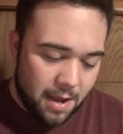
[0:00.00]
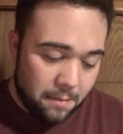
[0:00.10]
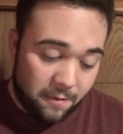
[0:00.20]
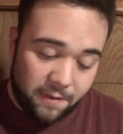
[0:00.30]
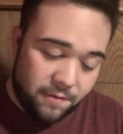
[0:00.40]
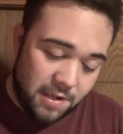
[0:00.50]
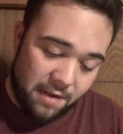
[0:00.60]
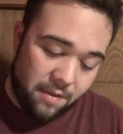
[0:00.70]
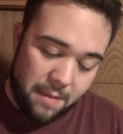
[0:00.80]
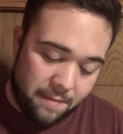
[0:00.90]
But 50
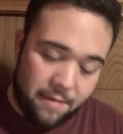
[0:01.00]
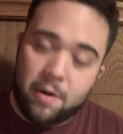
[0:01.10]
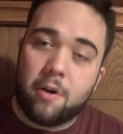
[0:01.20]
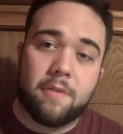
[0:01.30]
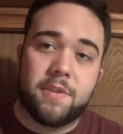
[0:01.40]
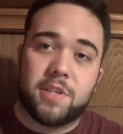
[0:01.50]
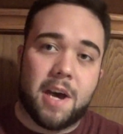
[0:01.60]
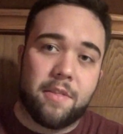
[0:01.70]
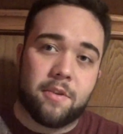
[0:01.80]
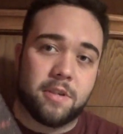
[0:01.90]
of them. I've never heard of this
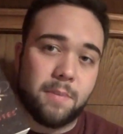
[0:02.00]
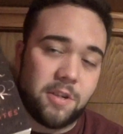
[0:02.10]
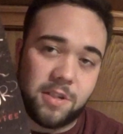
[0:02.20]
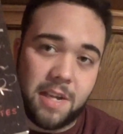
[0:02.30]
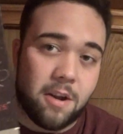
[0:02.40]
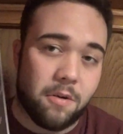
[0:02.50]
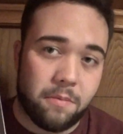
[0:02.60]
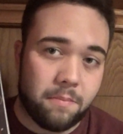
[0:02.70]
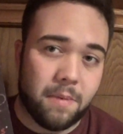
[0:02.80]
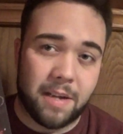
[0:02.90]
author as much as I
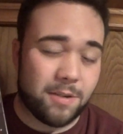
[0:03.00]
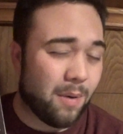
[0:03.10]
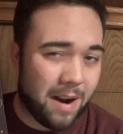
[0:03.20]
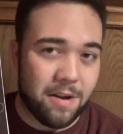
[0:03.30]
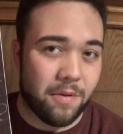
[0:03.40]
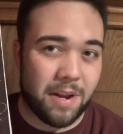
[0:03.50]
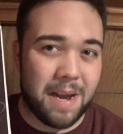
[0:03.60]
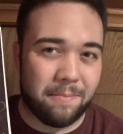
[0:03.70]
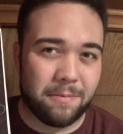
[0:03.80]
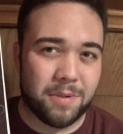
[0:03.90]
know. I swear I know the
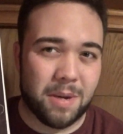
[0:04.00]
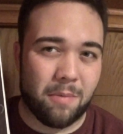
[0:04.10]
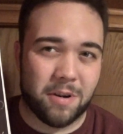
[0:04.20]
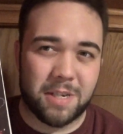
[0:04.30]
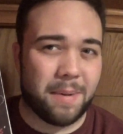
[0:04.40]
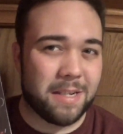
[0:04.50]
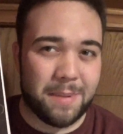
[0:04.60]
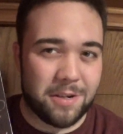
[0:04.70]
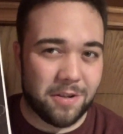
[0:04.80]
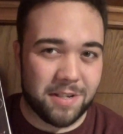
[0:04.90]
name from somewhere. Somebody's
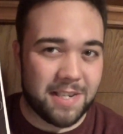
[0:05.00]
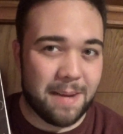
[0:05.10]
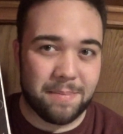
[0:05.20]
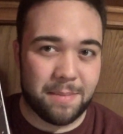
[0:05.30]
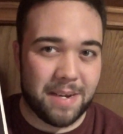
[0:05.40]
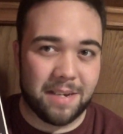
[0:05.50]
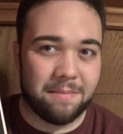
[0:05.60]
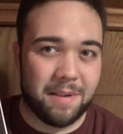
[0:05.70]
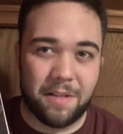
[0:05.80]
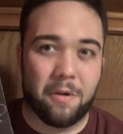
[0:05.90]
mentioned this name to me,
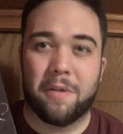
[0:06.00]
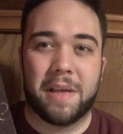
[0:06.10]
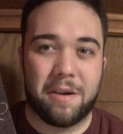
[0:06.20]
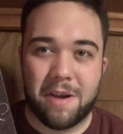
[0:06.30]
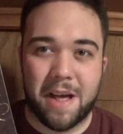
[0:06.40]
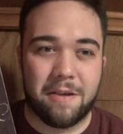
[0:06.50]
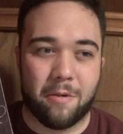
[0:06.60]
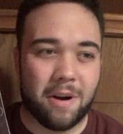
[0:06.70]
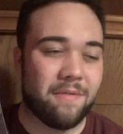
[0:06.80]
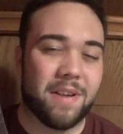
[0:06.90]
either on the internet
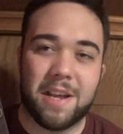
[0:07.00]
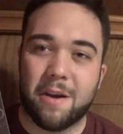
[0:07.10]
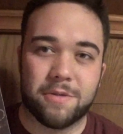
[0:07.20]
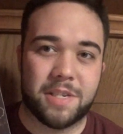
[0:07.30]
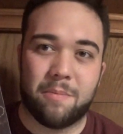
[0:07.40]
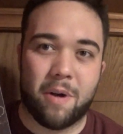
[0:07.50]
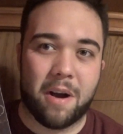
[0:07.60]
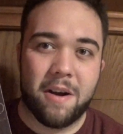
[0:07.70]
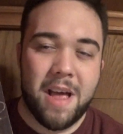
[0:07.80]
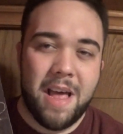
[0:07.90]
or in a video
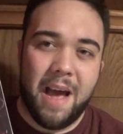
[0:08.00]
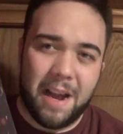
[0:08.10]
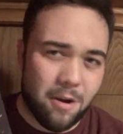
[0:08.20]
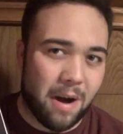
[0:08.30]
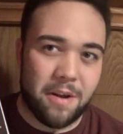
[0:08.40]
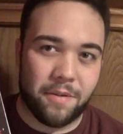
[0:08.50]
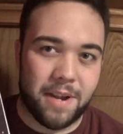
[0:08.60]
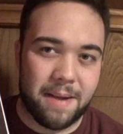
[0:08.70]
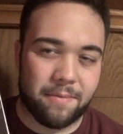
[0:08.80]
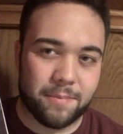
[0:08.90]
somewhere. I know the
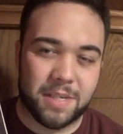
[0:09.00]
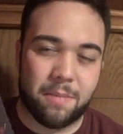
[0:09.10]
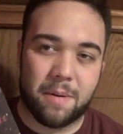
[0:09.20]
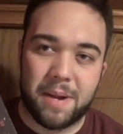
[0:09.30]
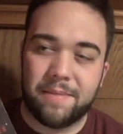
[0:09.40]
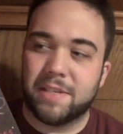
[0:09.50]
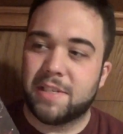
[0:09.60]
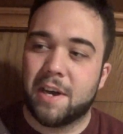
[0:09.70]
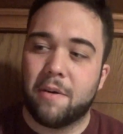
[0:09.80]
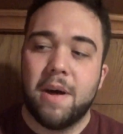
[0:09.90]
name from somewhere. But even
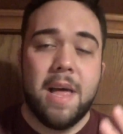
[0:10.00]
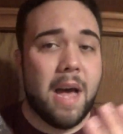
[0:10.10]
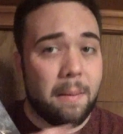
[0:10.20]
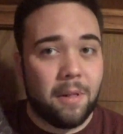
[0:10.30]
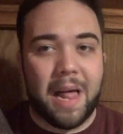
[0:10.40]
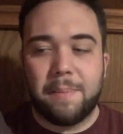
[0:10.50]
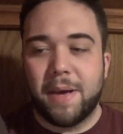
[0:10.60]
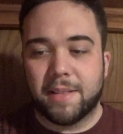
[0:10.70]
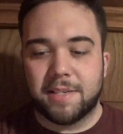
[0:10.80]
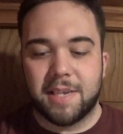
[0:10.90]
so, I'm glad I
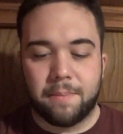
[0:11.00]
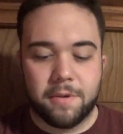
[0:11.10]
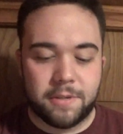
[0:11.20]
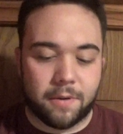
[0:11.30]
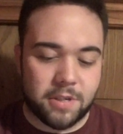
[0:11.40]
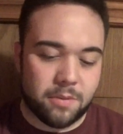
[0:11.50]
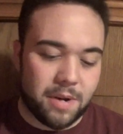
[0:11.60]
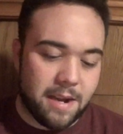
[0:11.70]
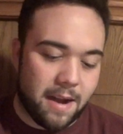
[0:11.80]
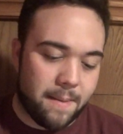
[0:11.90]
picked this up. Those first
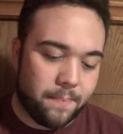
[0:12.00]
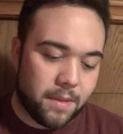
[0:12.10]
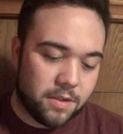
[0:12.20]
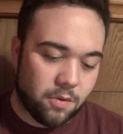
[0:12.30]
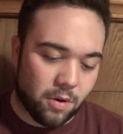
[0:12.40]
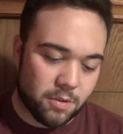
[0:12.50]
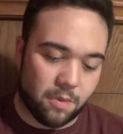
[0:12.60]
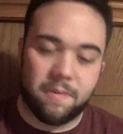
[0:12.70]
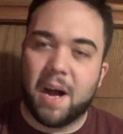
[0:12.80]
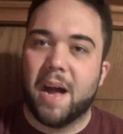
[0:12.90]
3 stories were
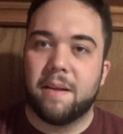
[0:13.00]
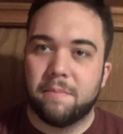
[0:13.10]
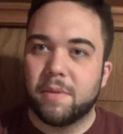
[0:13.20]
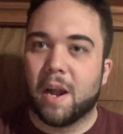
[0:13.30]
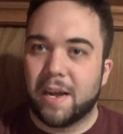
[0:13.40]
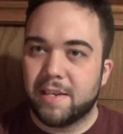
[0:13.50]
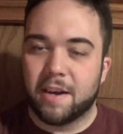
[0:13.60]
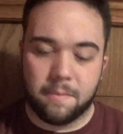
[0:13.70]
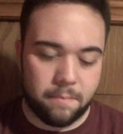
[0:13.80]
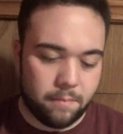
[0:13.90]
fine. You know, I dug
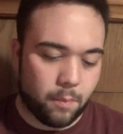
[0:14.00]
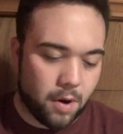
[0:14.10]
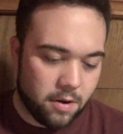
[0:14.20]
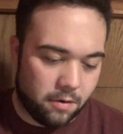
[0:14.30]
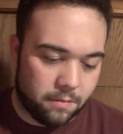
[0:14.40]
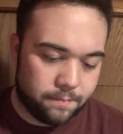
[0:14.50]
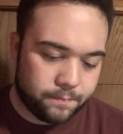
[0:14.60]
them. Pretty cool.